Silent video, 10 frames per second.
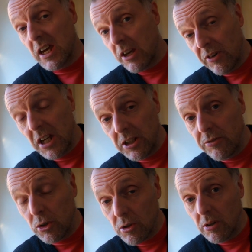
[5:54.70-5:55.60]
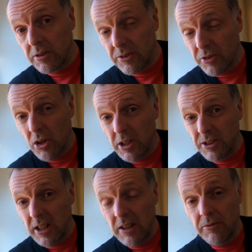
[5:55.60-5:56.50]
If any of you guys have got
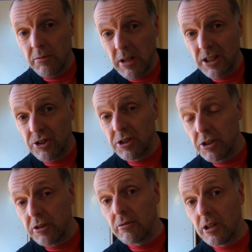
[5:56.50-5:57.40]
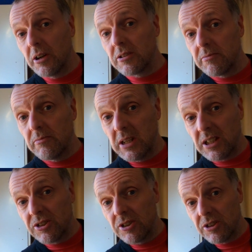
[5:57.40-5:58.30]
any information and you'd like
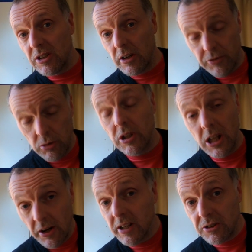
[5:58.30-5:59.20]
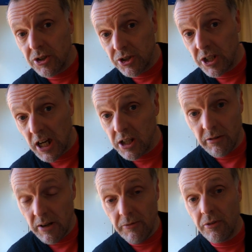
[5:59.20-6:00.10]
me to, if you'd like to share
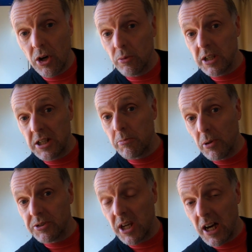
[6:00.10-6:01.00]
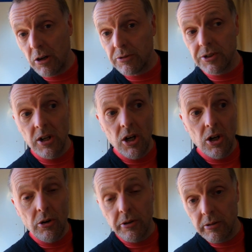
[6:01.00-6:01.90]
your info with anybody else,
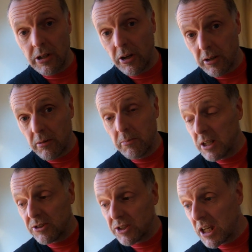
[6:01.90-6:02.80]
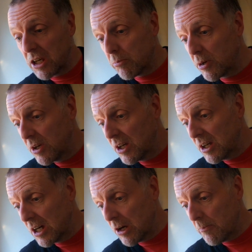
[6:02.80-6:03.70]
or you'd like me keep
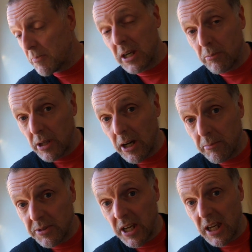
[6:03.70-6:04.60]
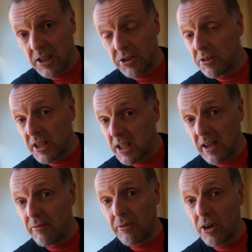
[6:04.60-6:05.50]
people updated on any
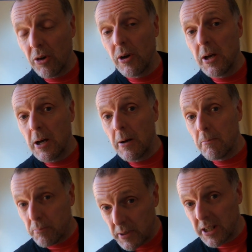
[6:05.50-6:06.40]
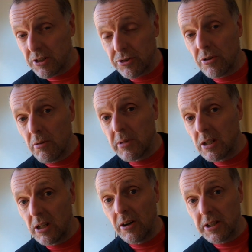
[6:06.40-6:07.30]
info, please drop me
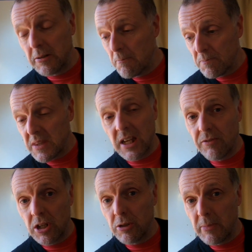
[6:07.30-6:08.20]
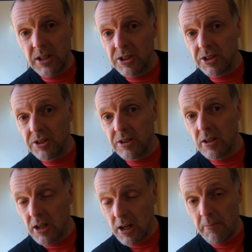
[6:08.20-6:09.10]
a line, leave it in the message,
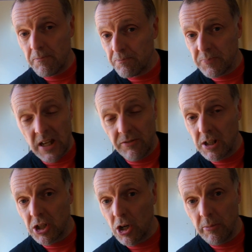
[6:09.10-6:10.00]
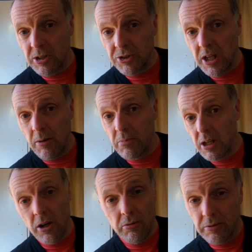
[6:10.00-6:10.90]
leave it in the comments down
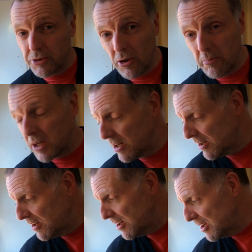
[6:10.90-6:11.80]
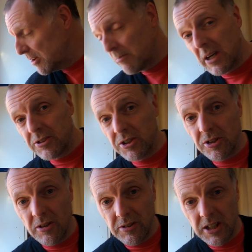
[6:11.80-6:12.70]
below, or drop me a message
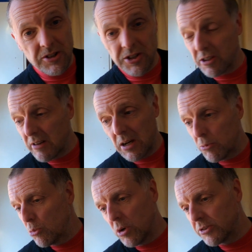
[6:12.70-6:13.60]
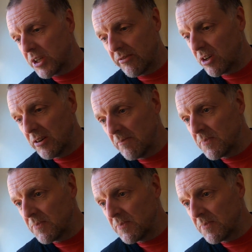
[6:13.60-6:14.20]
on Instagram or whatever,